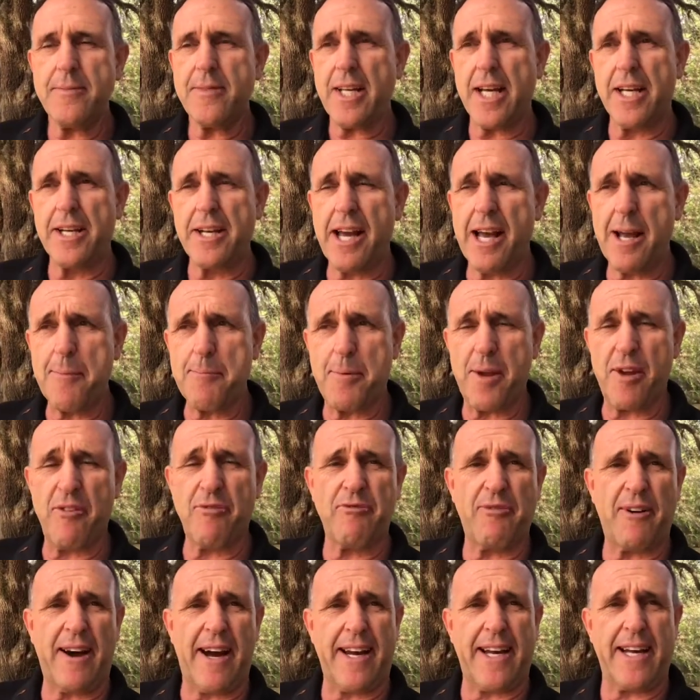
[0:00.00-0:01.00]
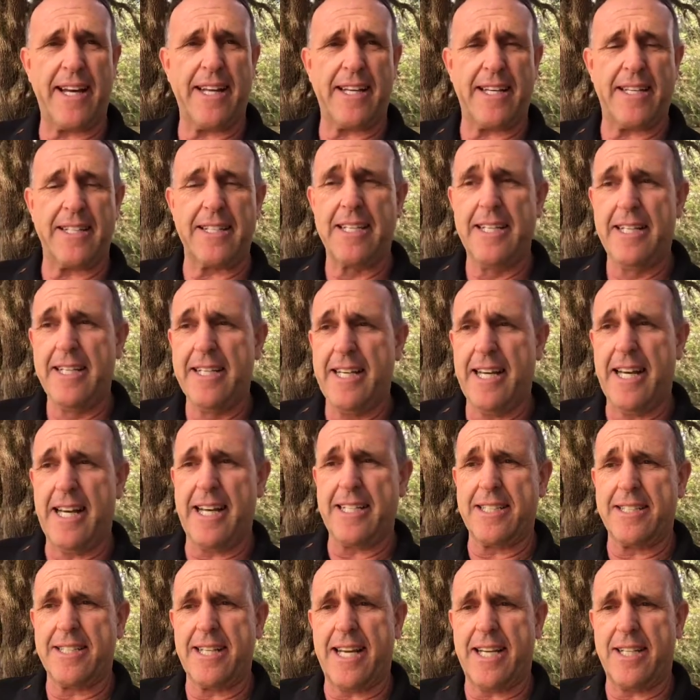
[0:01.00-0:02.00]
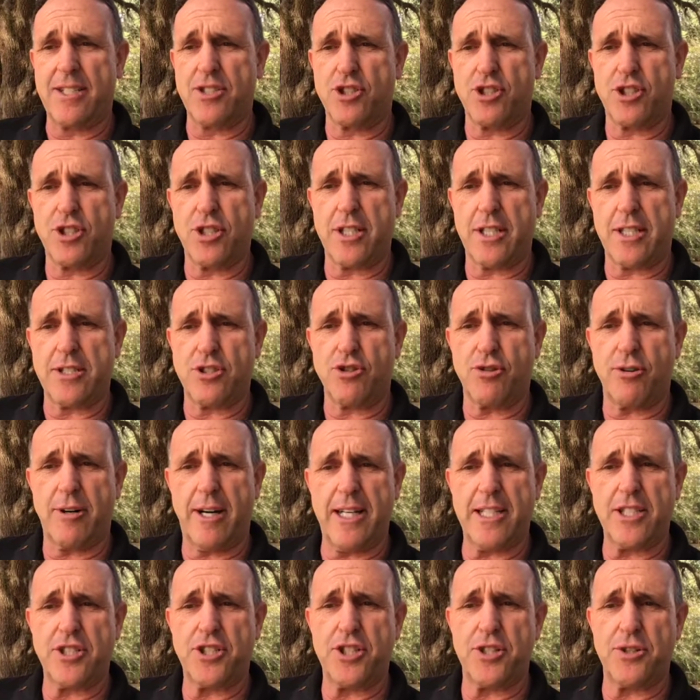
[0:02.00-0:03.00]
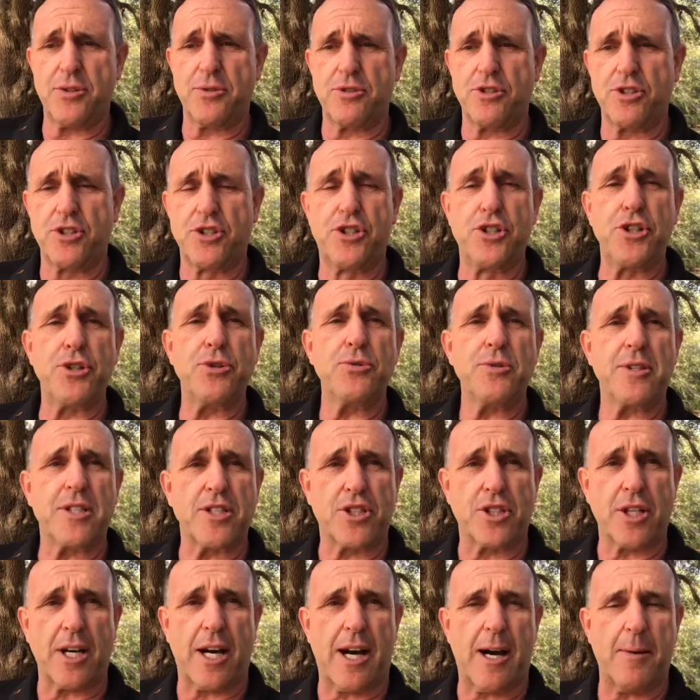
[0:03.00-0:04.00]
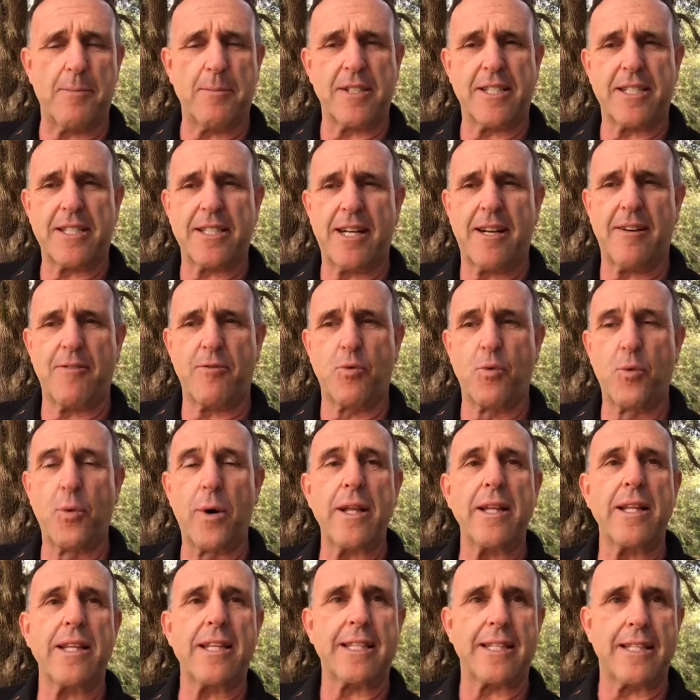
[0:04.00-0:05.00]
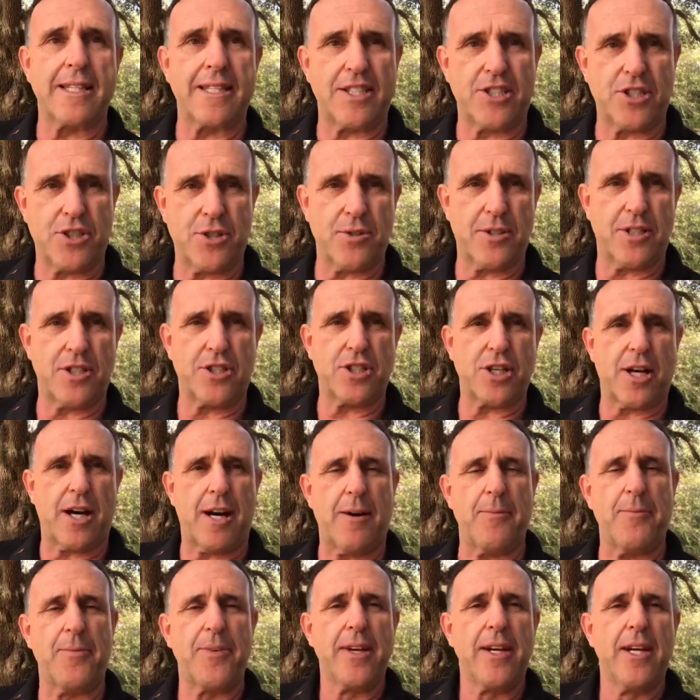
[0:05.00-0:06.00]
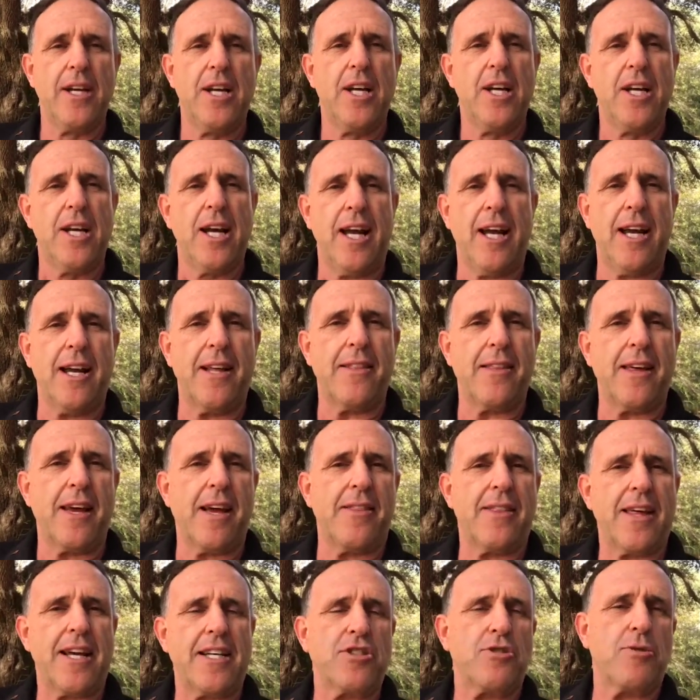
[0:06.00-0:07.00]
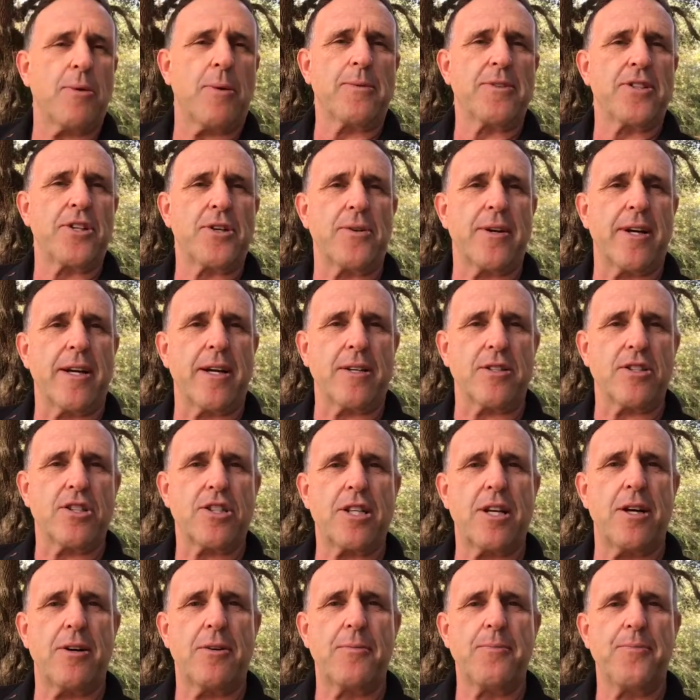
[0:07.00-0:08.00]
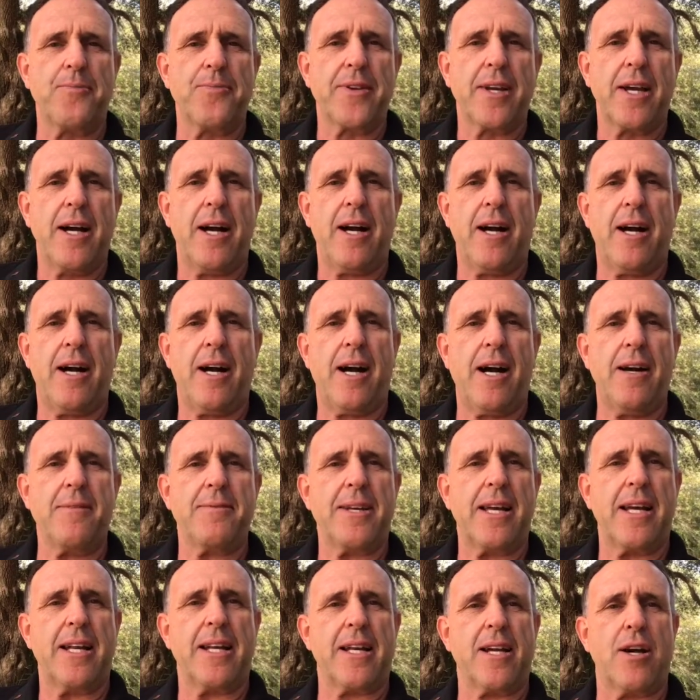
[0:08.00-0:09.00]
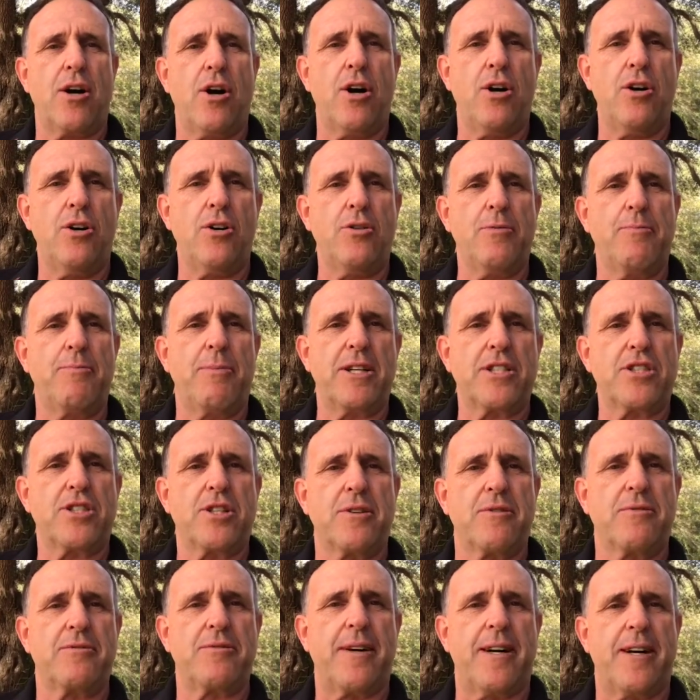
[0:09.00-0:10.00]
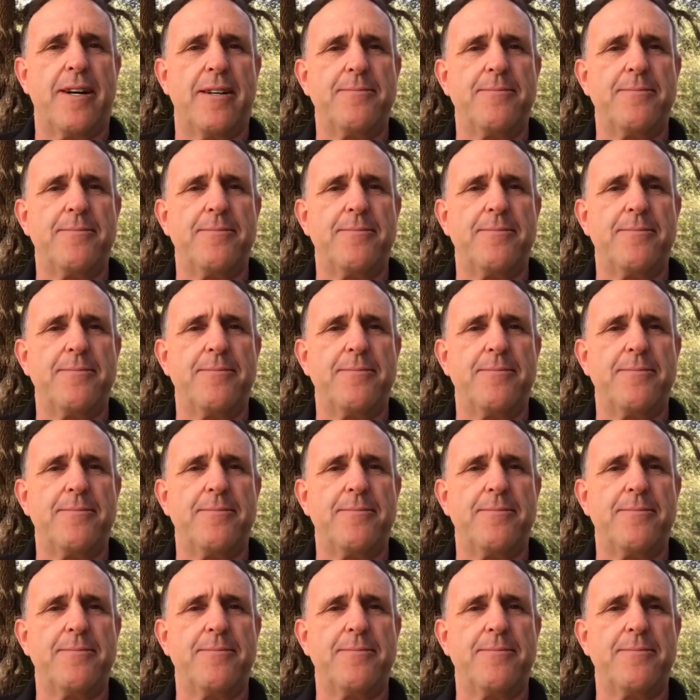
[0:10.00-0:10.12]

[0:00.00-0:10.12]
and not be fighting and trying to do the job instead of willingly do the job. And that's what we do here. So I'm getting a whole bunch of